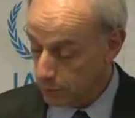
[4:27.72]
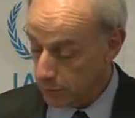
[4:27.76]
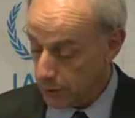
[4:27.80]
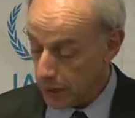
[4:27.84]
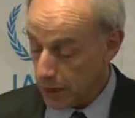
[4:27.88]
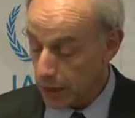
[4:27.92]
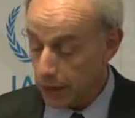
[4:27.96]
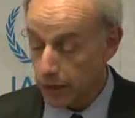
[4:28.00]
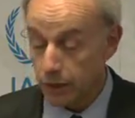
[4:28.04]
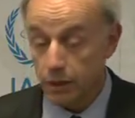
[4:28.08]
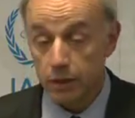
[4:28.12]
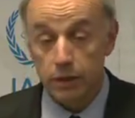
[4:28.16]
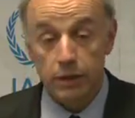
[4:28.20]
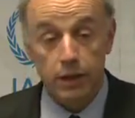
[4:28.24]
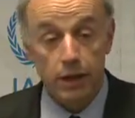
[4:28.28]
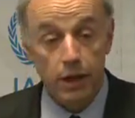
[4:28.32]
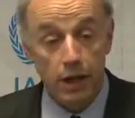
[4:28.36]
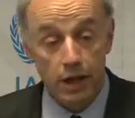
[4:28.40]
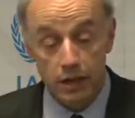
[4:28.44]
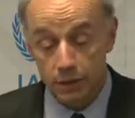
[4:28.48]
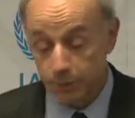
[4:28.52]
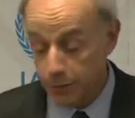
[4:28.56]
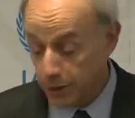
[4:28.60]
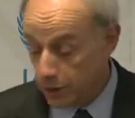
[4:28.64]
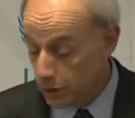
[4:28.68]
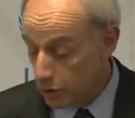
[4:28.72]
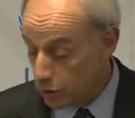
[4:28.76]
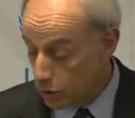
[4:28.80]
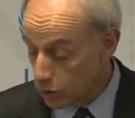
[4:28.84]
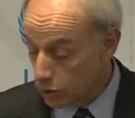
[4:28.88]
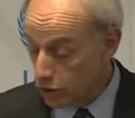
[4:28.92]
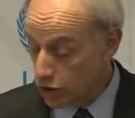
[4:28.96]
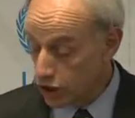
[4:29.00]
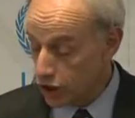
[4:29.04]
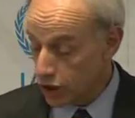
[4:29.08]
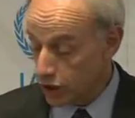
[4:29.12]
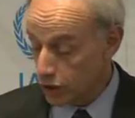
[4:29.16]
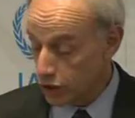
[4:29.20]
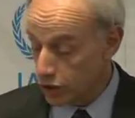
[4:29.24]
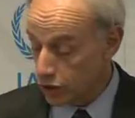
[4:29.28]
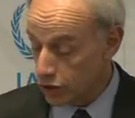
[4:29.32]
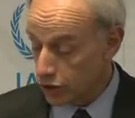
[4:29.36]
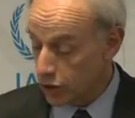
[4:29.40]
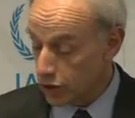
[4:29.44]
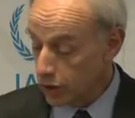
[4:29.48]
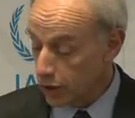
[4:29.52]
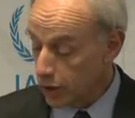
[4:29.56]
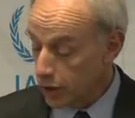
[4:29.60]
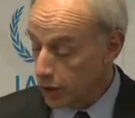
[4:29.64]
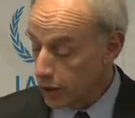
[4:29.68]
And there has been no change
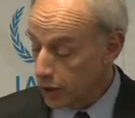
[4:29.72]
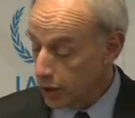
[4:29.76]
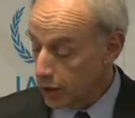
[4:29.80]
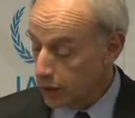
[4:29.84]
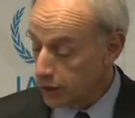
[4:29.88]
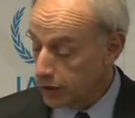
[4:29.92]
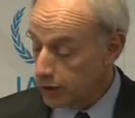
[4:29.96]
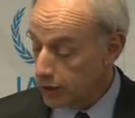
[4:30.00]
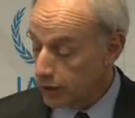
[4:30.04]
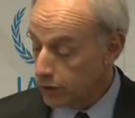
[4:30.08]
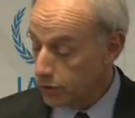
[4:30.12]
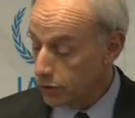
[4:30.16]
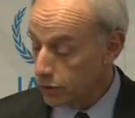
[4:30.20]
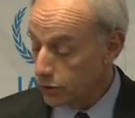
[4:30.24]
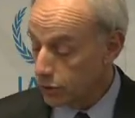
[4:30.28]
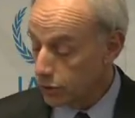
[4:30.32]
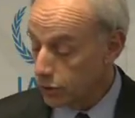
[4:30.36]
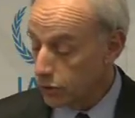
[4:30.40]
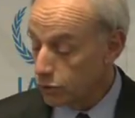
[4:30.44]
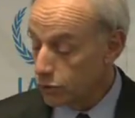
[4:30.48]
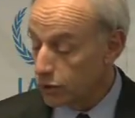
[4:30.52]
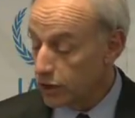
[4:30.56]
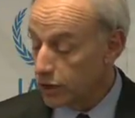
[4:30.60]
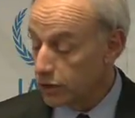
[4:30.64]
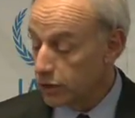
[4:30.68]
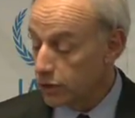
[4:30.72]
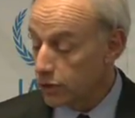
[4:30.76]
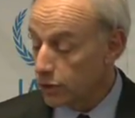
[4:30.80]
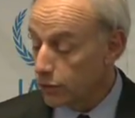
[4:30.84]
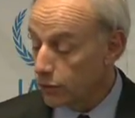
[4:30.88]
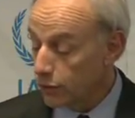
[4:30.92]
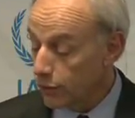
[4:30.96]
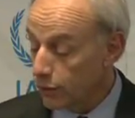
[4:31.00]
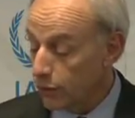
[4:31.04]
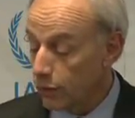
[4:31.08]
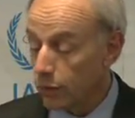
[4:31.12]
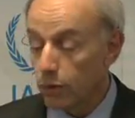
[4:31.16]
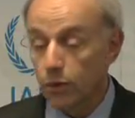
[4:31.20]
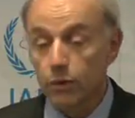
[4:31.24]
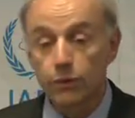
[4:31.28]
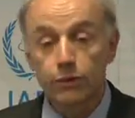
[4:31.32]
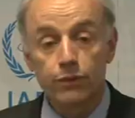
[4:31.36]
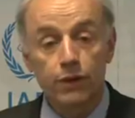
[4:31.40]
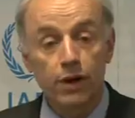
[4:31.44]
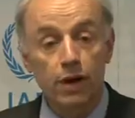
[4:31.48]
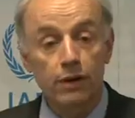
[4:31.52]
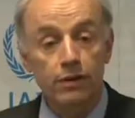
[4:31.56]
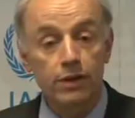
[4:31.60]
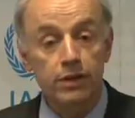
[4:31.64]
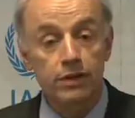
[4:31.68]
in status on Units 4,
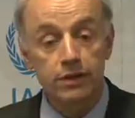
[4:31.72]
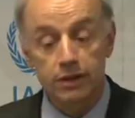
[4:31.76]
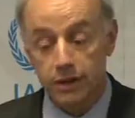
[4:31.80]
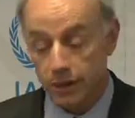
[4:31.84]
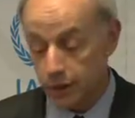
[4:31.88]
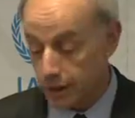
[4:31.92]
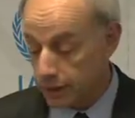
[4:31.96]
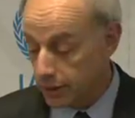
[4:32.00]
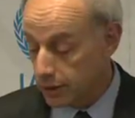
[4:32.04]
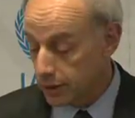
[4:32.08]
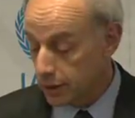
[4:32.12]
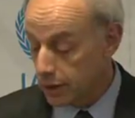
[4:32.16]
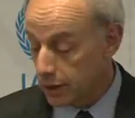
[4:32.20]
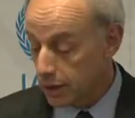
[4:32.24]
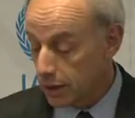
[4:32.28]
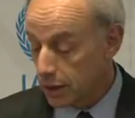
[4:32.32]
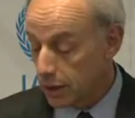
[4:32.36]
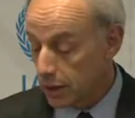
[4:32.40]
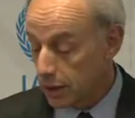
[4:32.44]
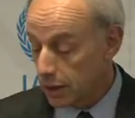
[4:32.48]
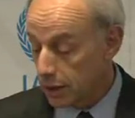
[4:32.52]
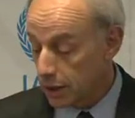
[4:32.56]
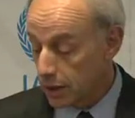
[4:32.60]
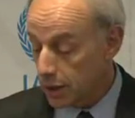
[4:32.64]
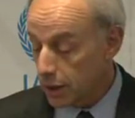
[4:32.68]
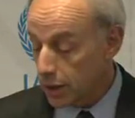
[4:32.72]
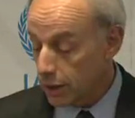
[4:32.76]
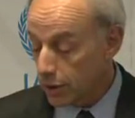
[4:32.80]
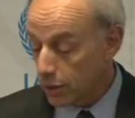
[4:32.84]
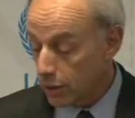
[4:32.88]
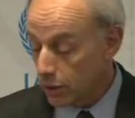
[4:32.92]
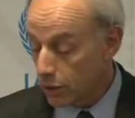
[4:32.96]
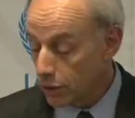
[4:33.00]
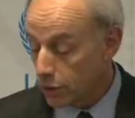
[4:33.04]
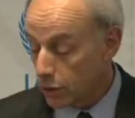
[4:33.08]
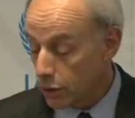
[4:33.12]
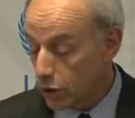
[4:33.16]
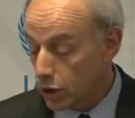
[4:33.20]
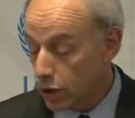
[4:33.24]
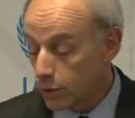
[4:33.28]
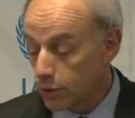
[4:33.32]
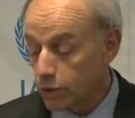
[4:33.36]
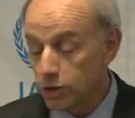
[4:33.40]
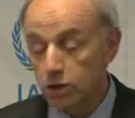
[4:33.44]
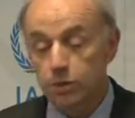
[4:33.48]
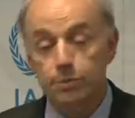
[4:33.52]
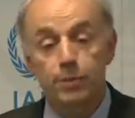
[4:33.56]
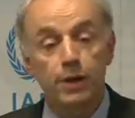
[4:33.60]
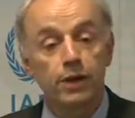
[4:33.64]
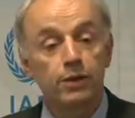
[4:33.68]
5, and 6, neither on the common
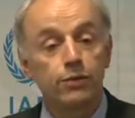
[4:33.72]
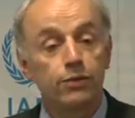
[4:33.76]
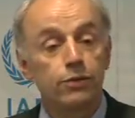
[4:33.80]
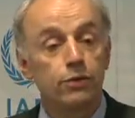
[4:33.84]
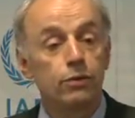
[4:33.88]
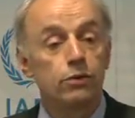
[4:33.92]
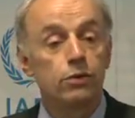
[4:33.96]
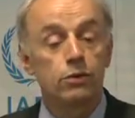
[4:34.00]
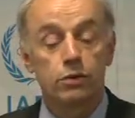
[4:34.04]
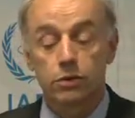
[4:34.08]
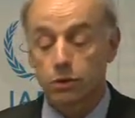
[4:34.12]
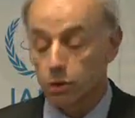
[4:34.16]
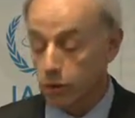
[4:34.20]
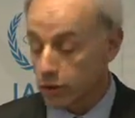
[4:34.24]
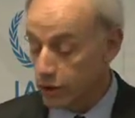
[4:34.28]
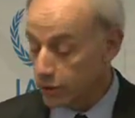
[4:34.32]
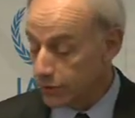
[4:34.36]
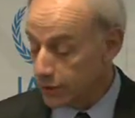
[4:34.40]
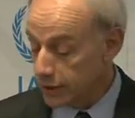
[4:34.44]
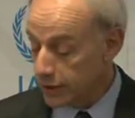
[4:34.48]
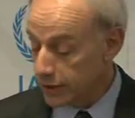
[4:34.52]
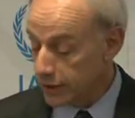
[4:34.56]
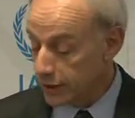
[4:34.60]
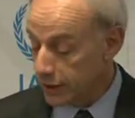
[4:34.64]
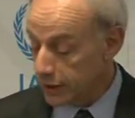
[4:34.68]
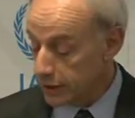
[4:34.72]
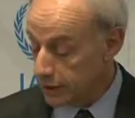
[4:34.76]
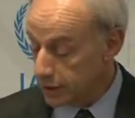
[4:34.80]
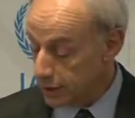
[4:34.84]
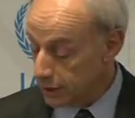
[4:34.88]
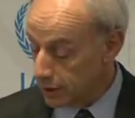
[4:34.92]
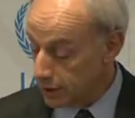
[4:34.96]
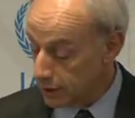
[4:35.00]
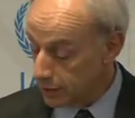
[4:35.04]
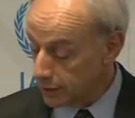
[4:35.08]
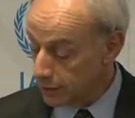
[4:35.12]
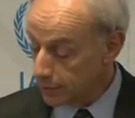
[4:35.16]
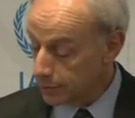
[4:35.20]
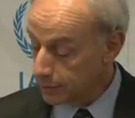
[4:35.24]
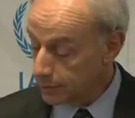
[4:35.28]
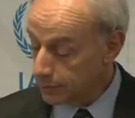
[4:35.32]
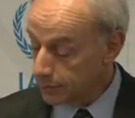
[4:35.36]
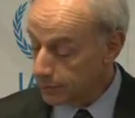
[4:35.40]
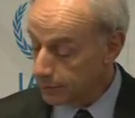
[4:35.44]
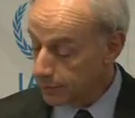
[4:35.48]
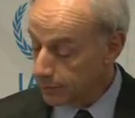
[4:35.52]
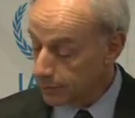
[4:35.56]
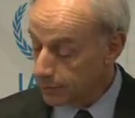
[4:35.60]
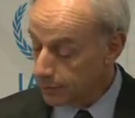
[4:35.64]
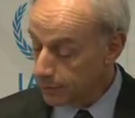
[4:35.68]
spent fuel storage facility.
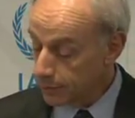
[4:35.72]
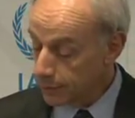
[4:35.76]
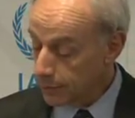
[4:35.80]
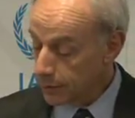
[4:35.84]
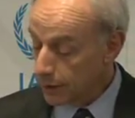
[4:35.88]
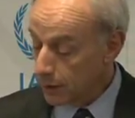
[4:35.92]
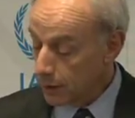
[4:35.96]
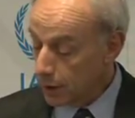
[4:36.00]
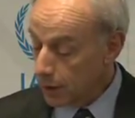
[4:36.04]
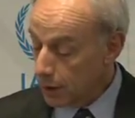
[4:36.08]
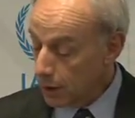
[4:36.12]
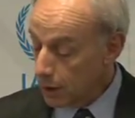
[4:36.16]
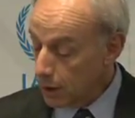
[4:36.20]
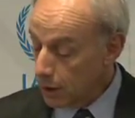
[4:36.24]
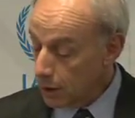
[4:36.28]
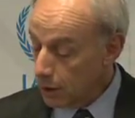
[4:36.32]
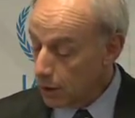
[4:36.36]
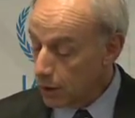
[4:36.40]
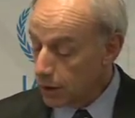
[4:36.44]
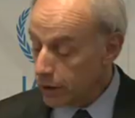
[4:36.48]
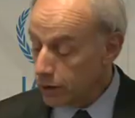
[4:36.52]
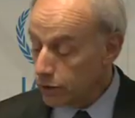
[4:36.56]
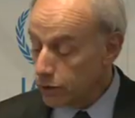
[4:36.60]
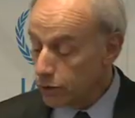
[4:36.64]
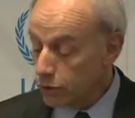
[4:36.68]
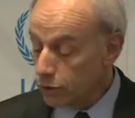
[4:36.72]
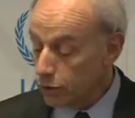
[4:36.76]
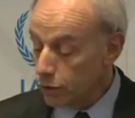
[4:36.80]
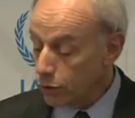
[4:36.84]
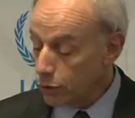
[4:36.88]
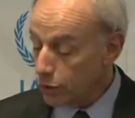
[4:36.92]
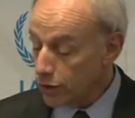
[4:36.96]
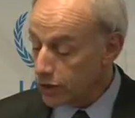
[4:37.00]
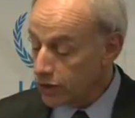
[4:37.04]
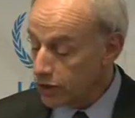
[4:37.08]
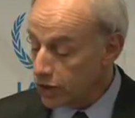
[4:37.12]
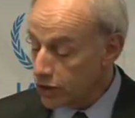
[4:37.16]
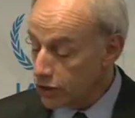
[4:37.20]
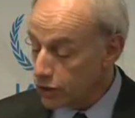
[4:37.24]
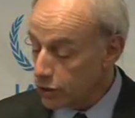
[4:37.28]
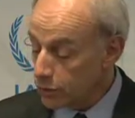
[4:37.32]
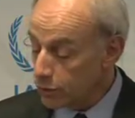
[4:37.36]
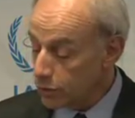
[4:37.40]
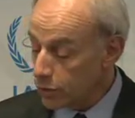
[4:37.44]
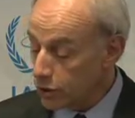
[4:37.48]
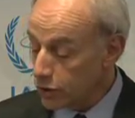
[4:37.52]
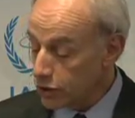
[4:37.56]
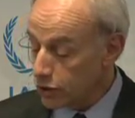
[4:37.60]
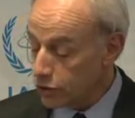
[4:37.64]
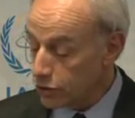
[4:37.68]
Going to radiation
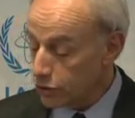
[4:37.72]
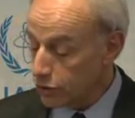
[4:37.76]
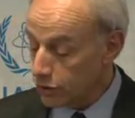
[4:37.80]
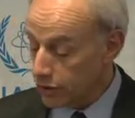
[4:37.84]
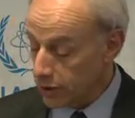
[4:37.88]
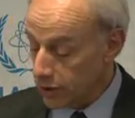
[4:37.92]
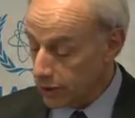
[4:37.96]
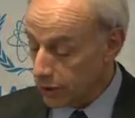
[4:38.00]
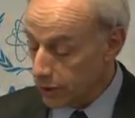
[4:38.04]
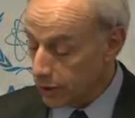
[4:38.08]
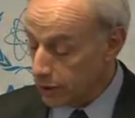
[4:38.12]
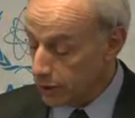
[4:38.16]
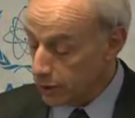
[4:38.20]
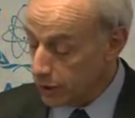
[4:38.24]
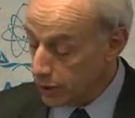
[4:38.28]
monitoring,